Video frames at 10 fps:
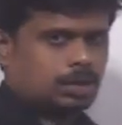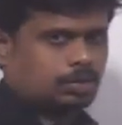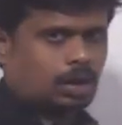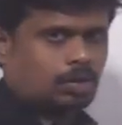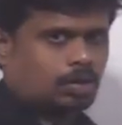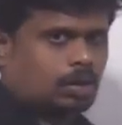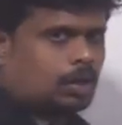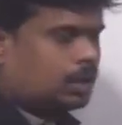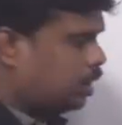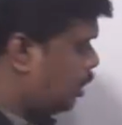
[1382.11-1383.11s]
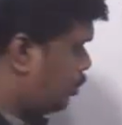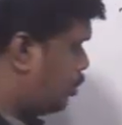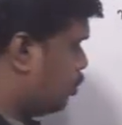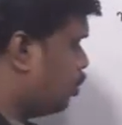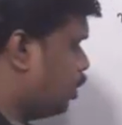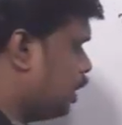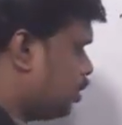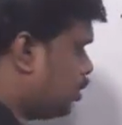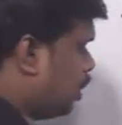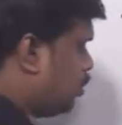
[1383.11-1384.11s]
Yes or no? Yes. So it
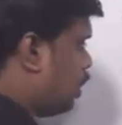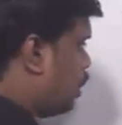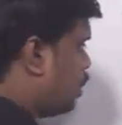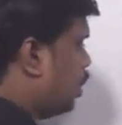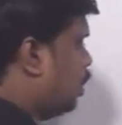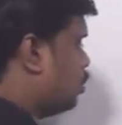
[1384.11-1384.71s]
is releasing it.